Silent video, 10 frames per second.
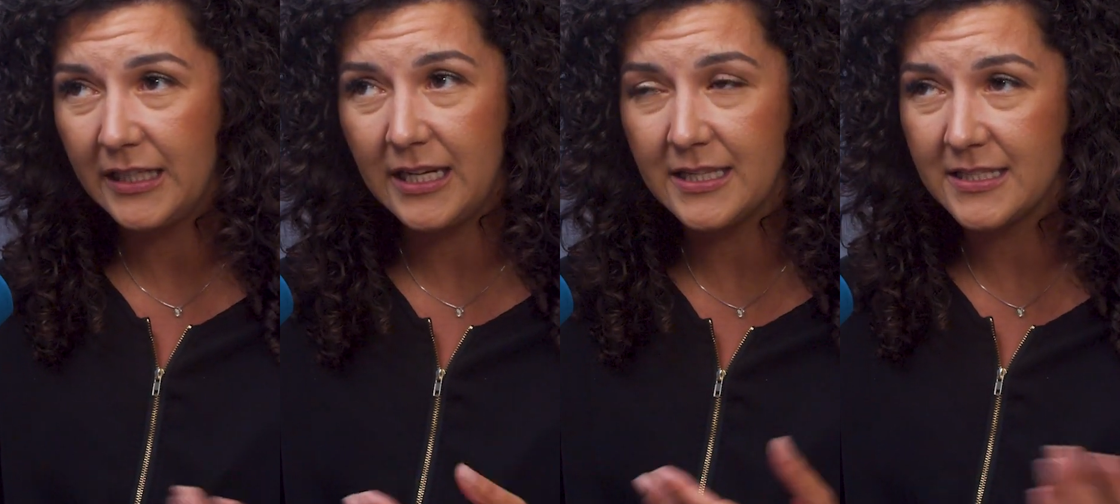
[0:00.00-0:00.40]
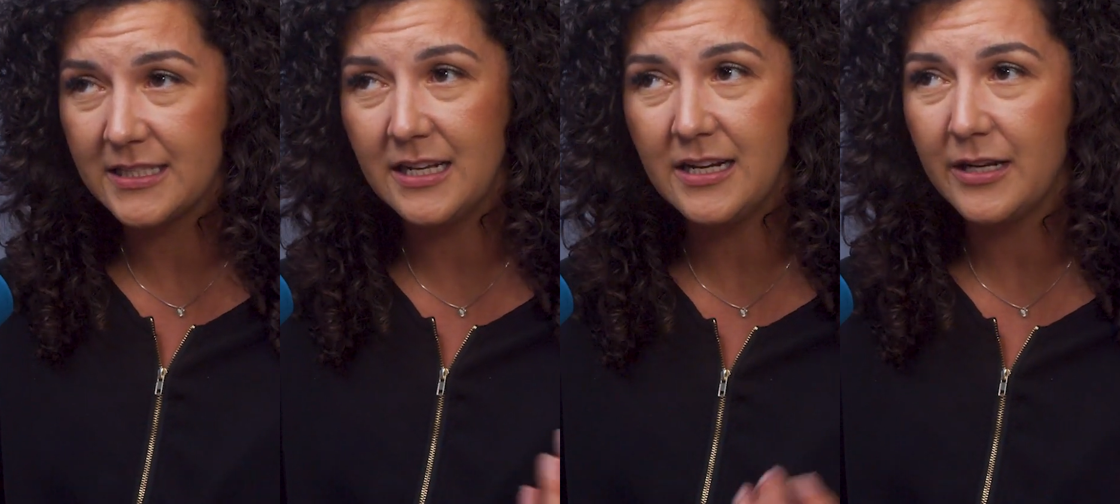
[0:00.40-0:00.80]
It's
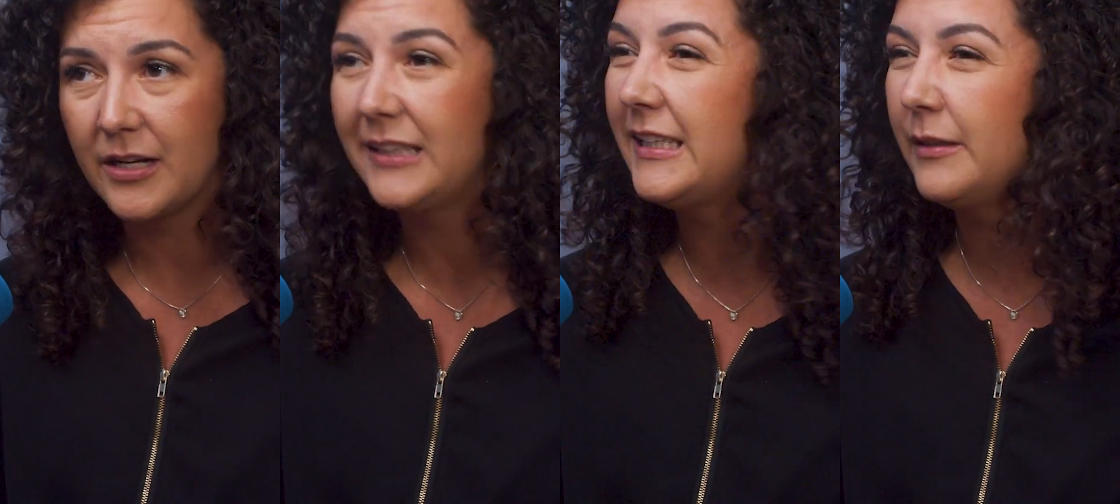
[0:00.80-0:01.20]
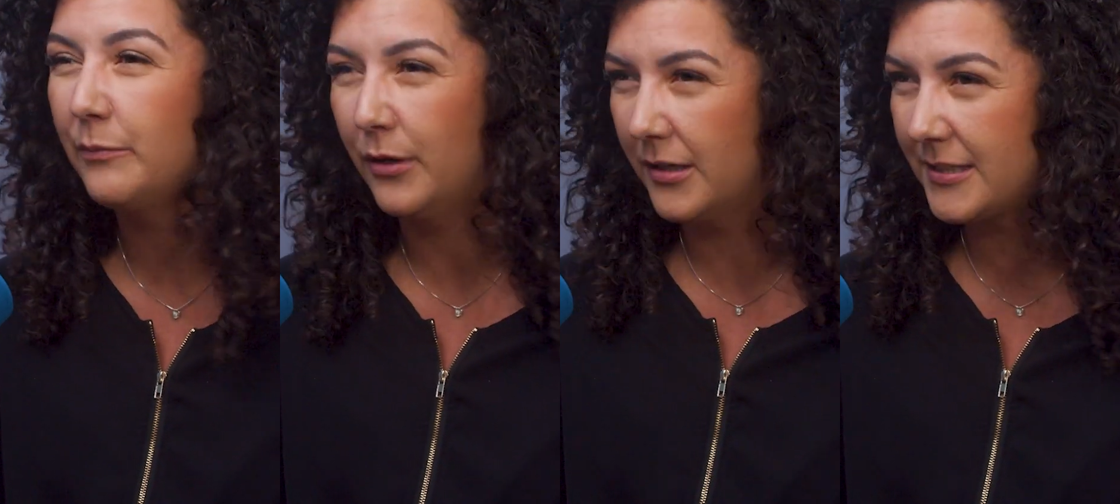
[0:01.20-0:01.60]
not a clean
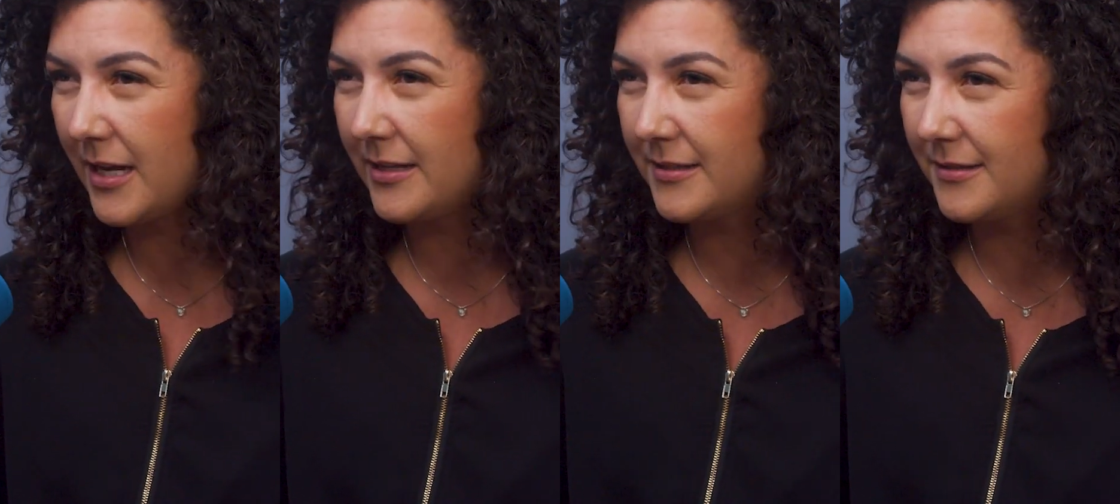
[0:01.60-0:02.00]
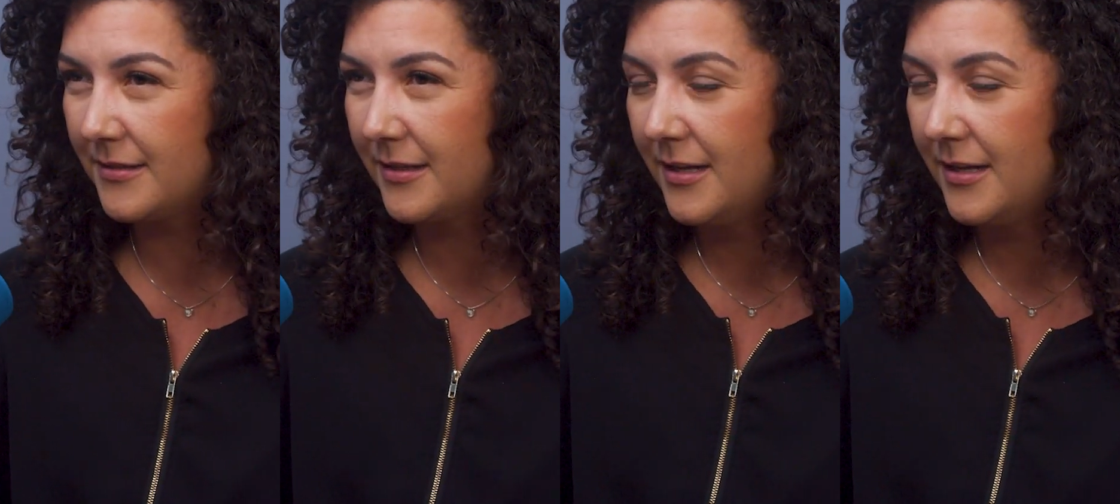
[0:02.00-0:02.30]
process.